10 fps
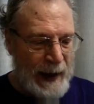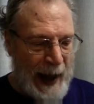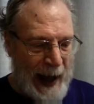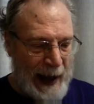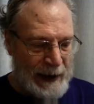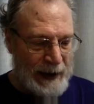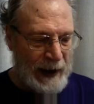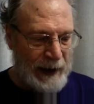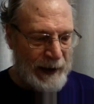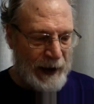
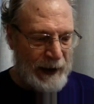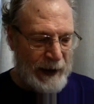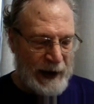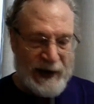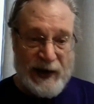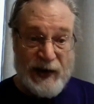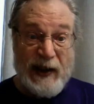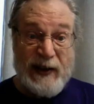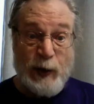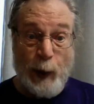And this is
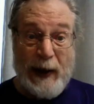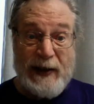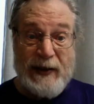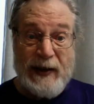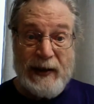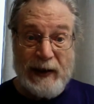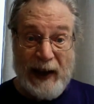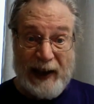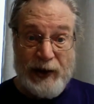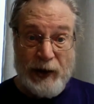this week's
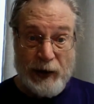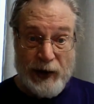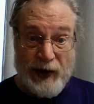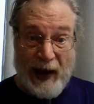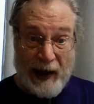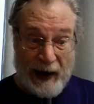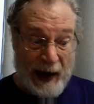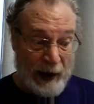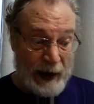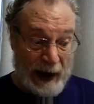lecture and
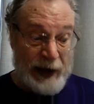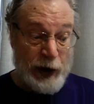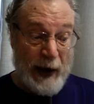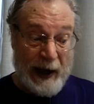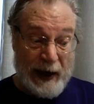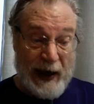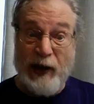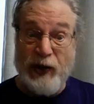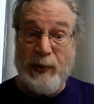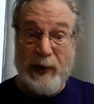
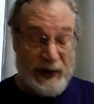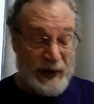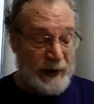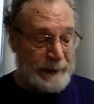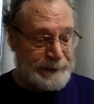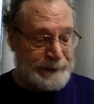announcements.